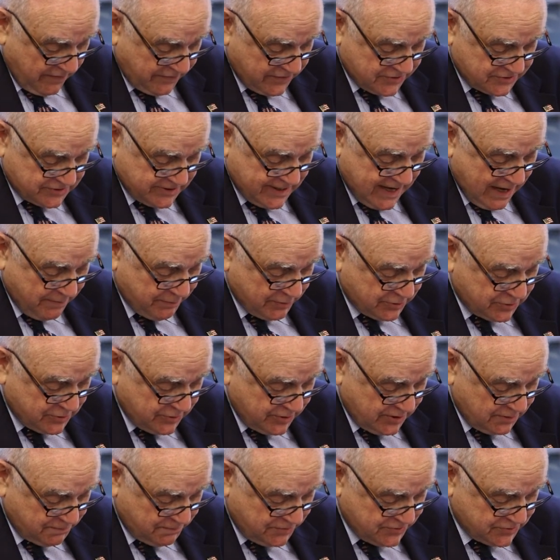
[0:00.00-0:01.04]
others the
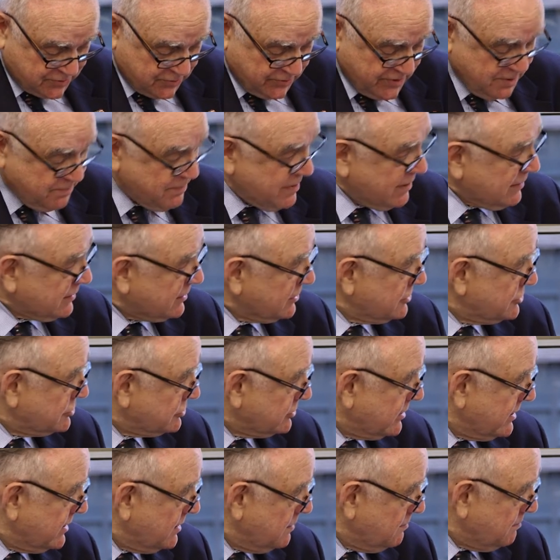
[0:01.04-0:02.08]
opportunity to pursue the American
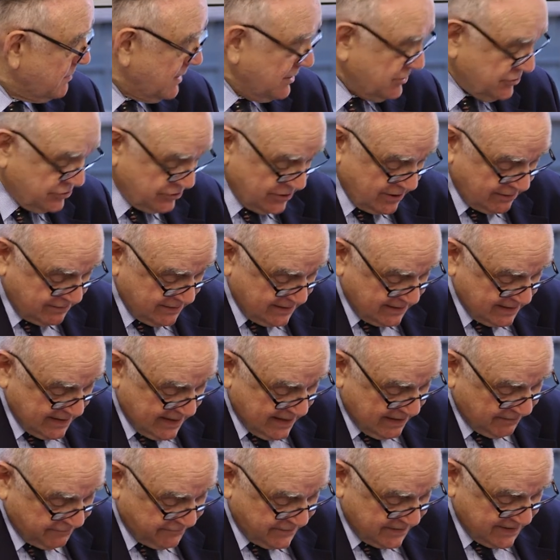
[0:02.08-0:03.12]
dream by sharing
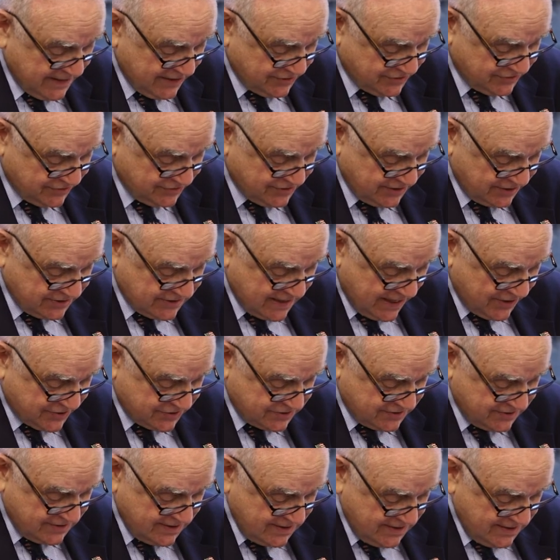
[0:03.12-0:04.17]
our financial
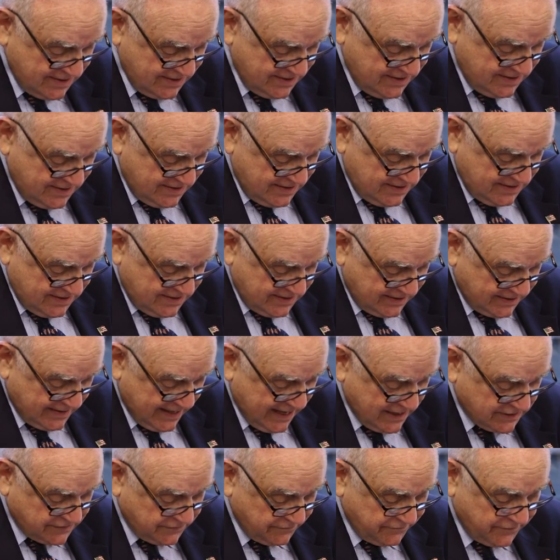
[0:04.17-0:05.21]
success. The
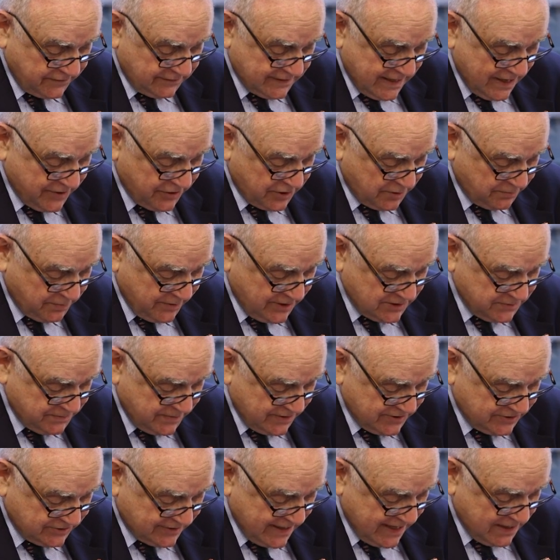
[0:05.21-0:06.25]
case of philanthropy has
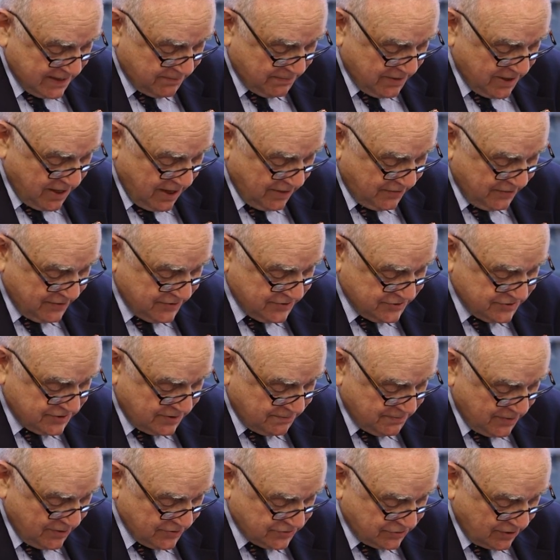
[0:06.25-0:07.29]
been stated by others in a
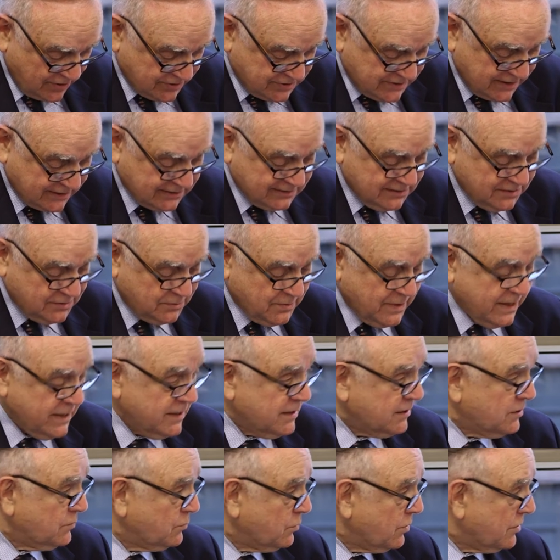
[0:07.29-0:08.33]
most articulate way
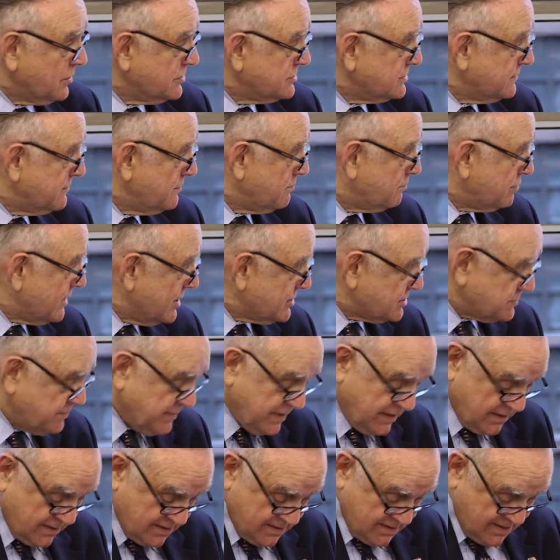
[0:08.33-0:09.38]
in words that impressed
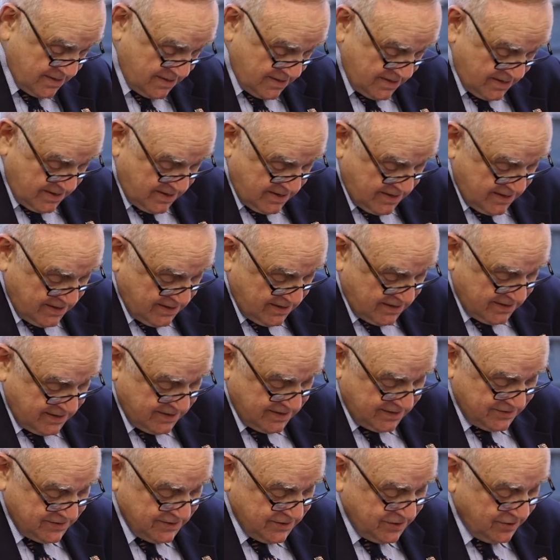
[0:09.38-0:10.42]
me. Uh,
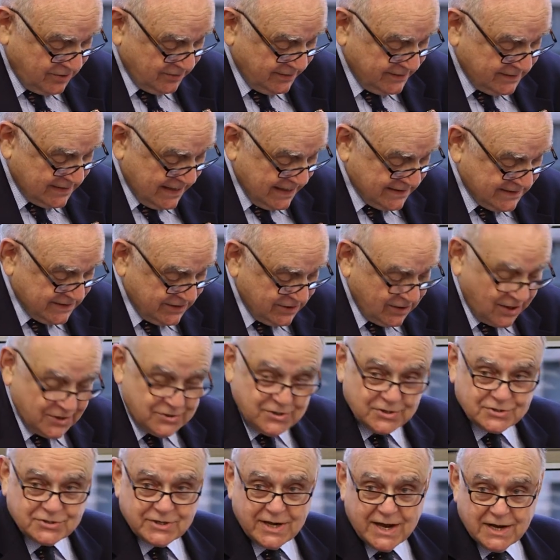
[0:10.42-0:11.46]
in the early
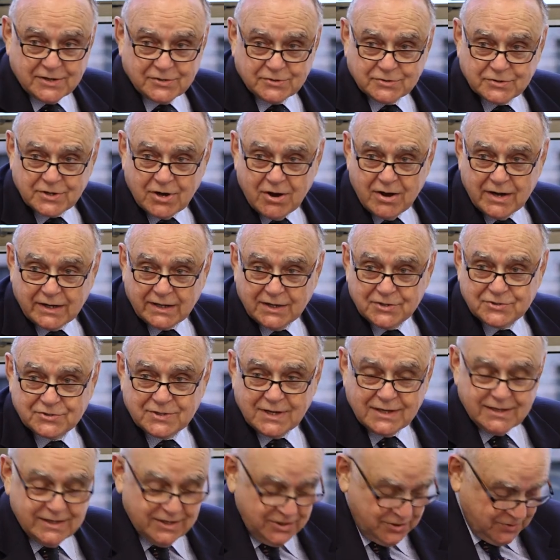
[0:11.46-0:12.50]
1900s, Andrew Carnegie
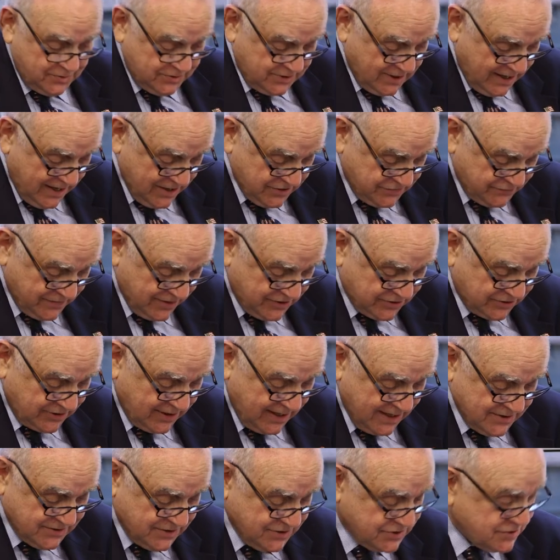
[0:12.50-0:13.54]
said, he who dies rich
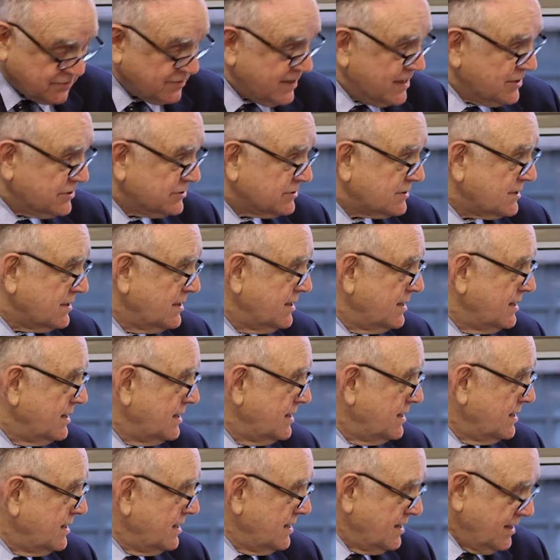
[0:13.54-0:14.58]
dies disgraced.
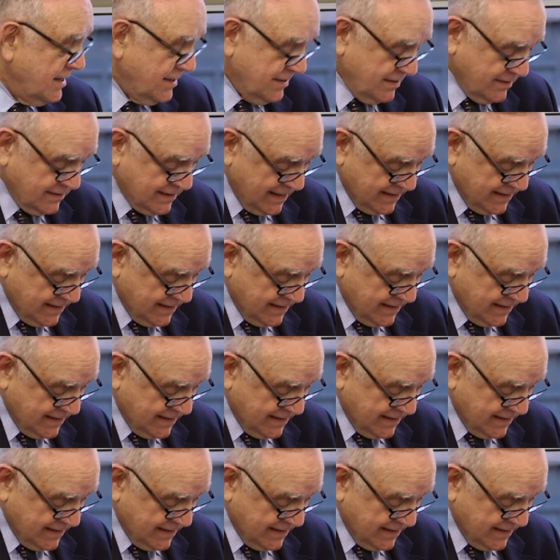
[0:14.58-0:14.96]
In the